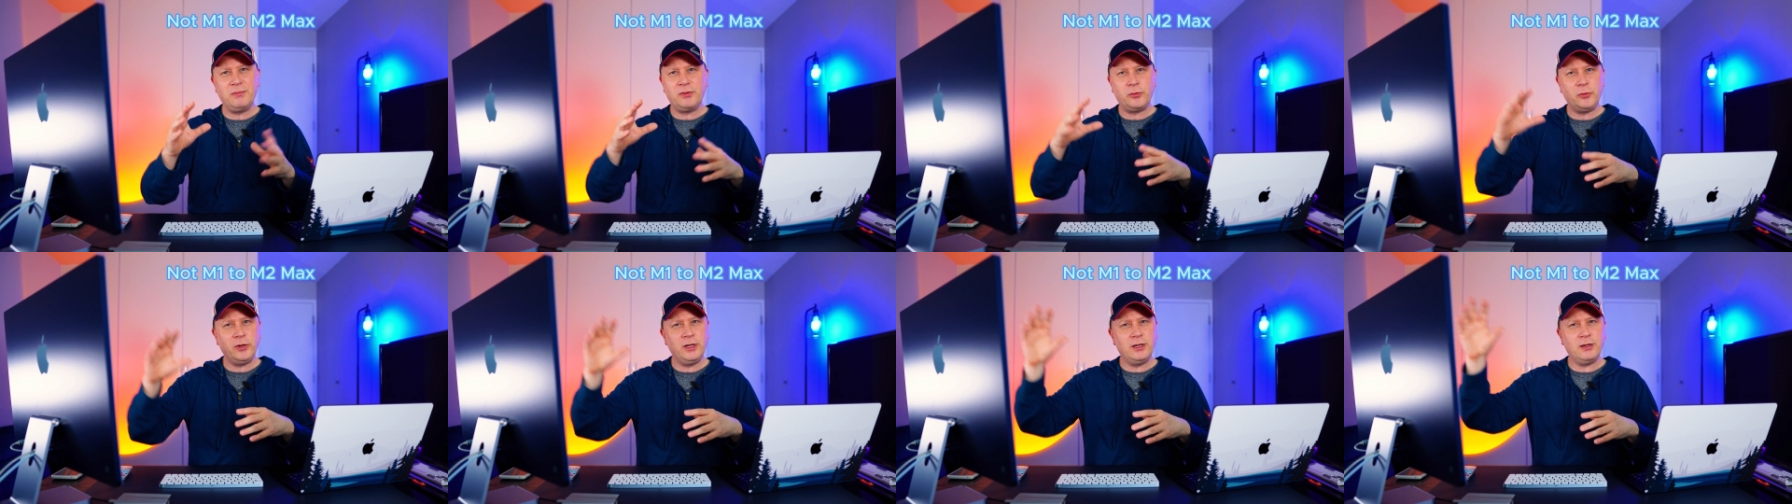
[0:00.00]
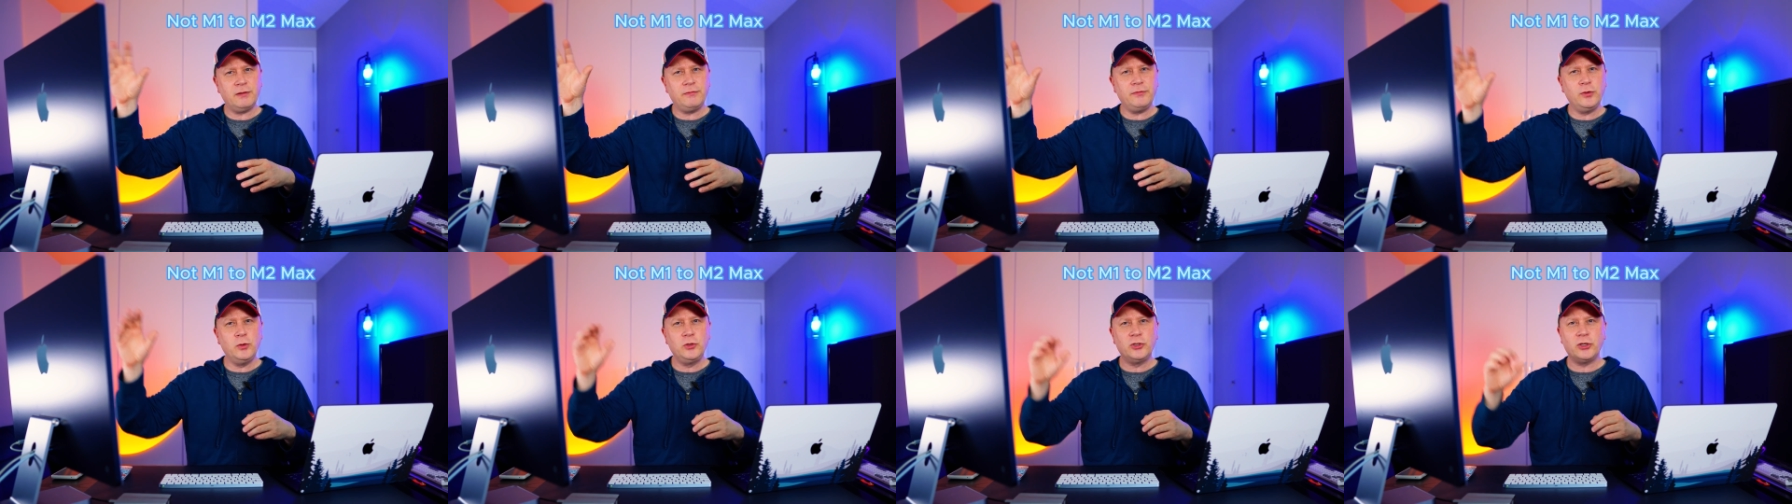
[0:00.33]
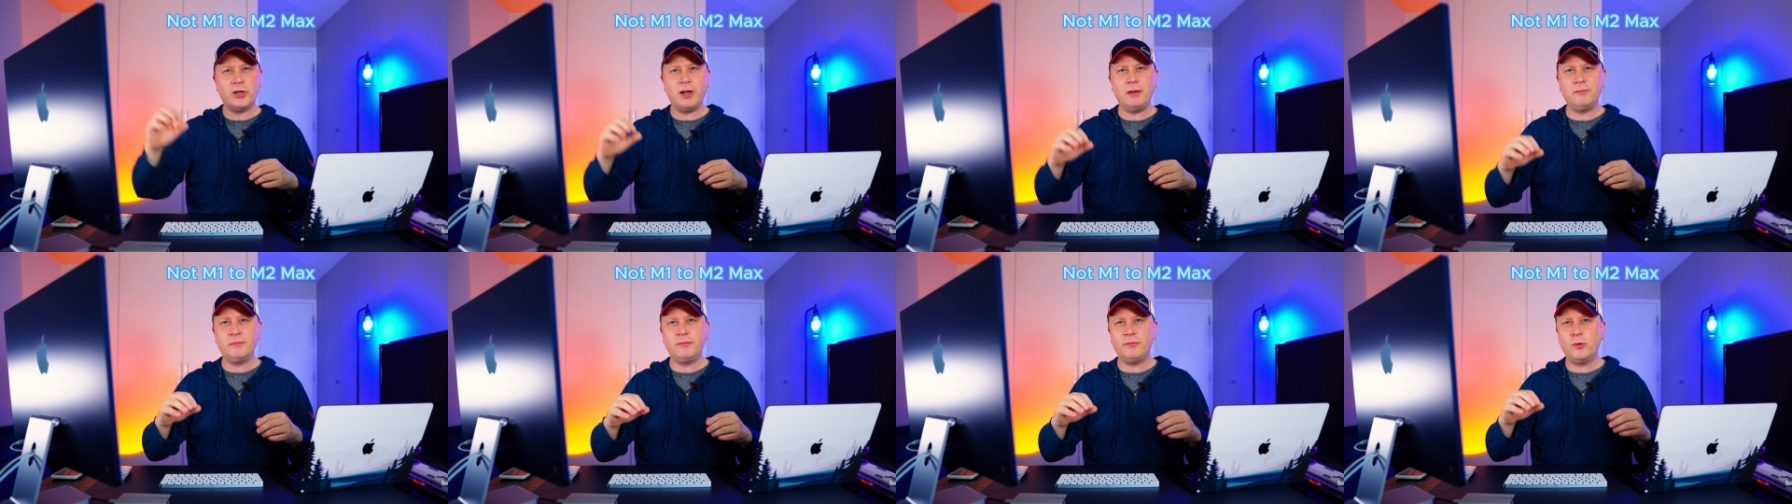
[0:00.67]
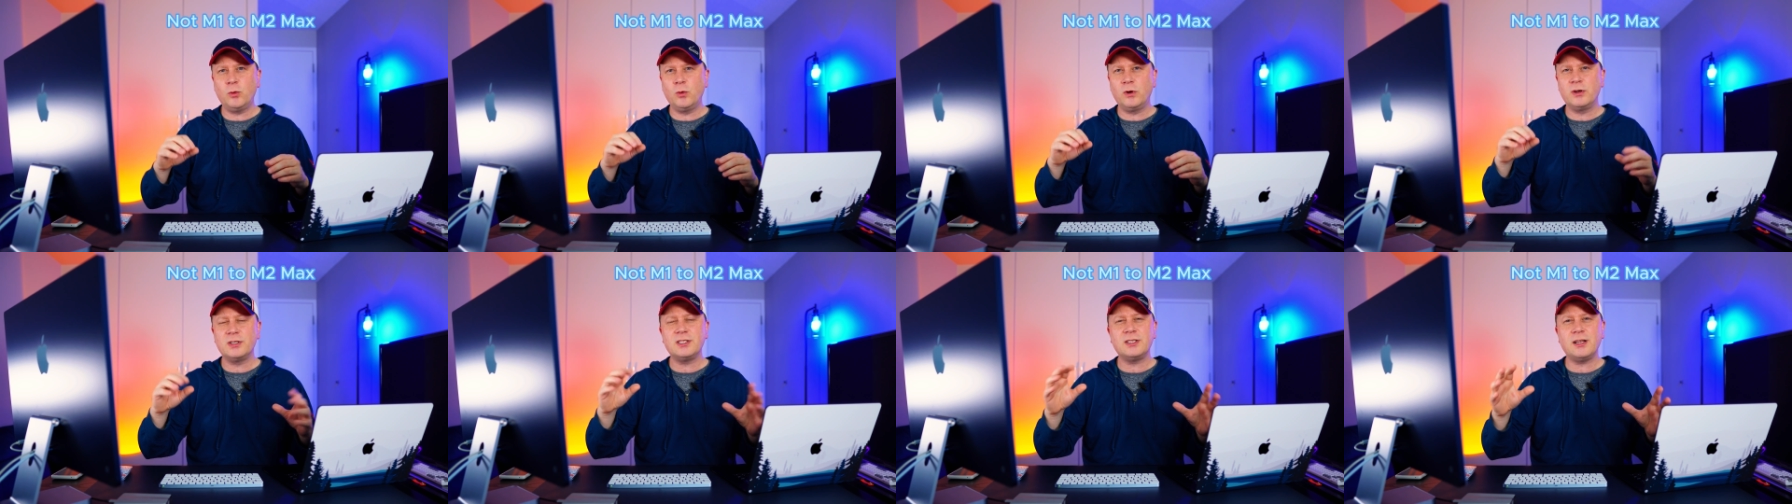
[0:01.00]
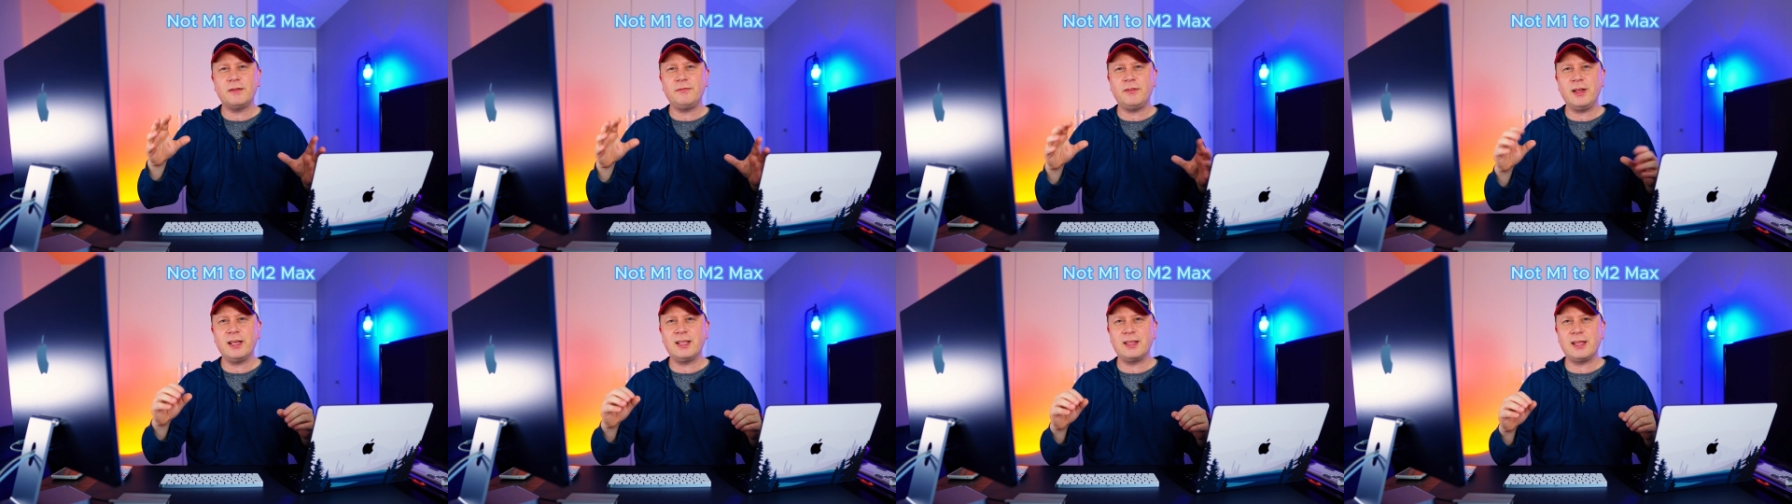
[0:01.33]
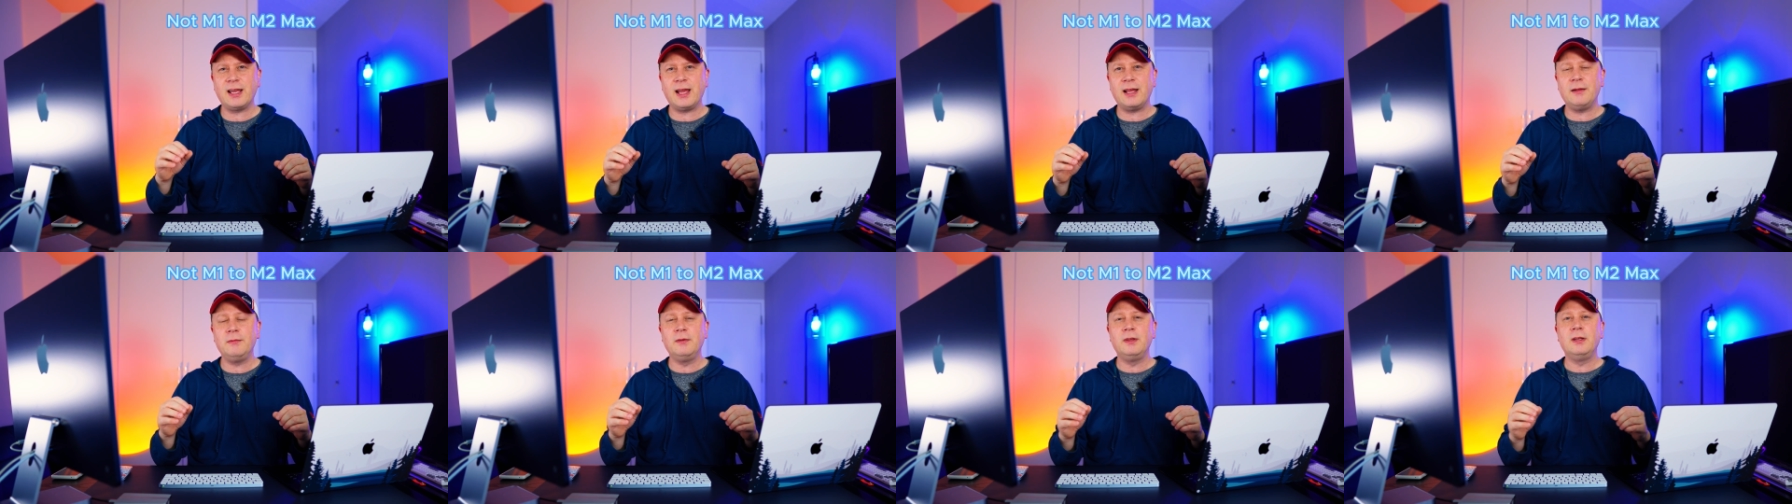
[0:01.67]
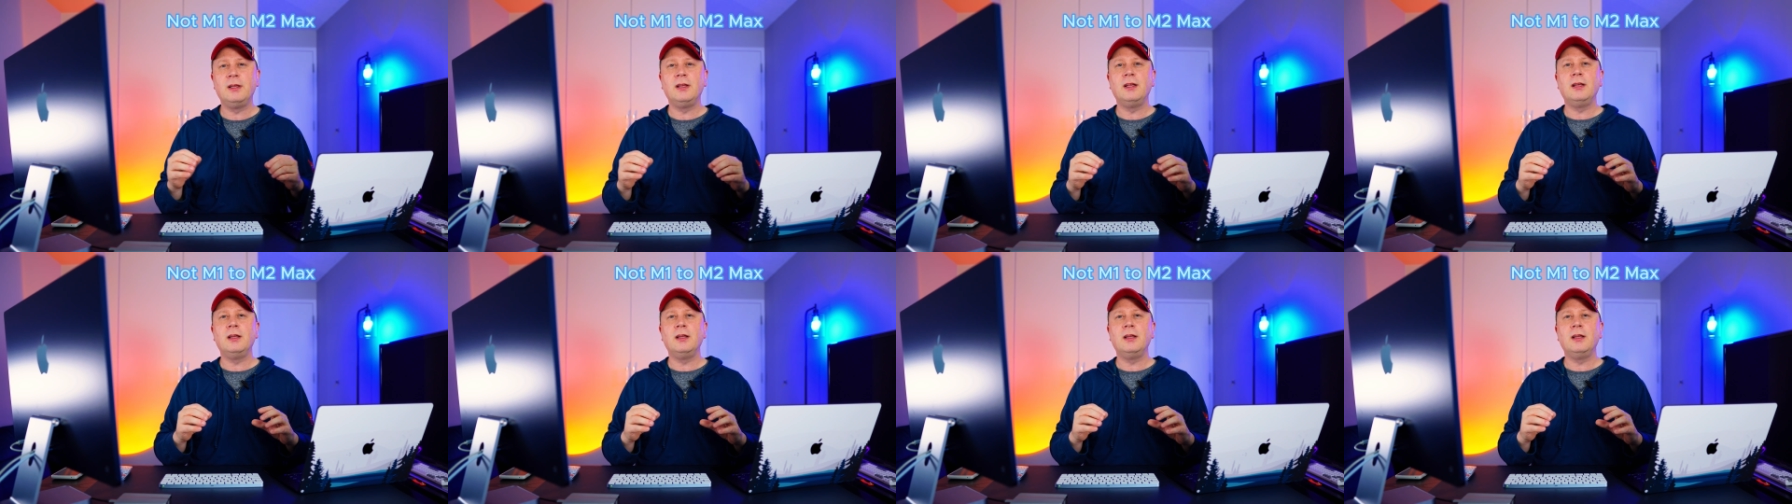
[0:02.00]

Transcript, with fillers: three to the future M four, stuff like that,